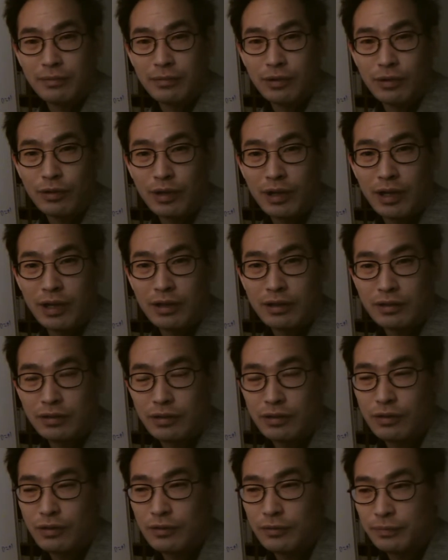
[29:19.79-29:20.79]
Okay,
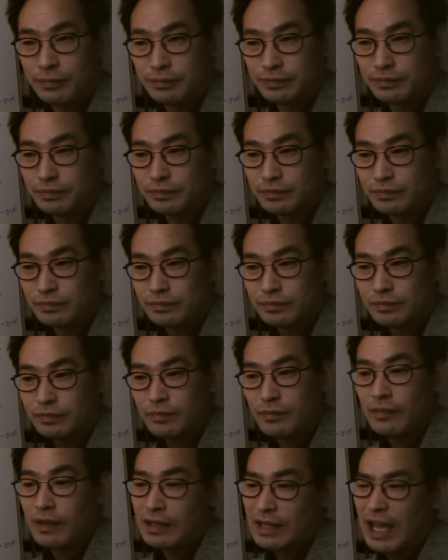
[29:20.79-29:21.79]
so
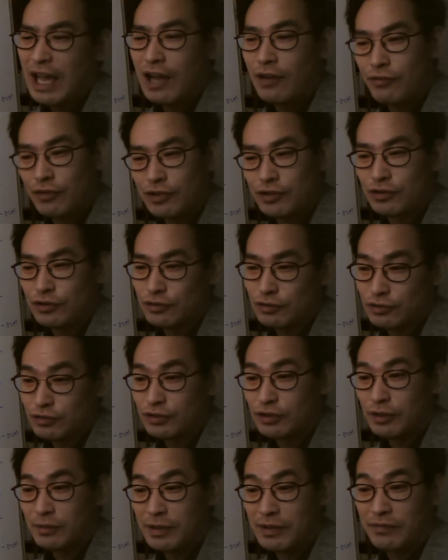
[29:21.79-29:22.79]
yeah, we should do
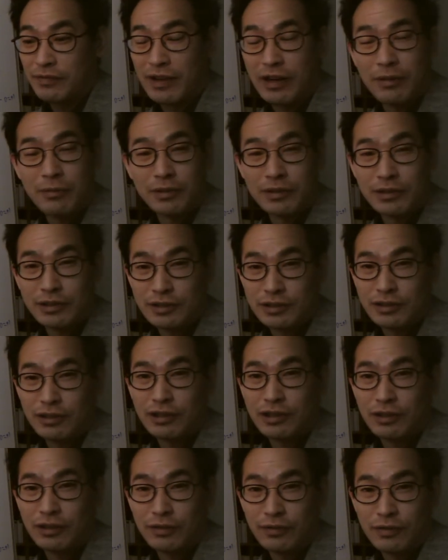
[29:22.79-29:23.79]
some environmental
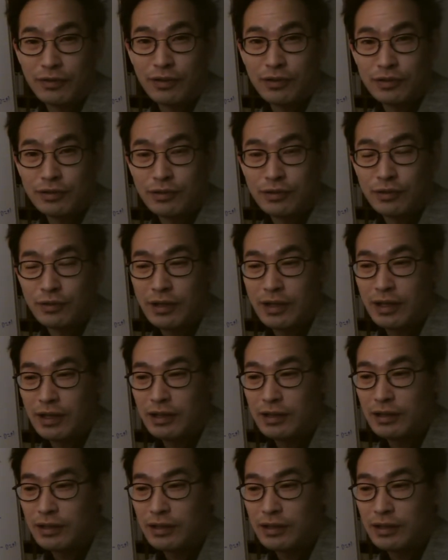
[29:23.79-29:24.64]
study, of course. Okay,